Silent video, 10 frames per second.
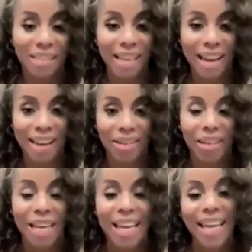
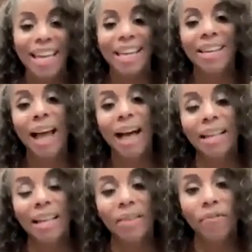sound,
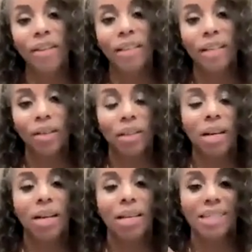inhaling and filling your
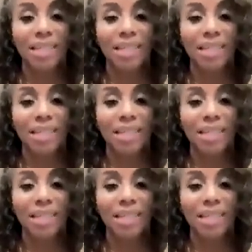lungs.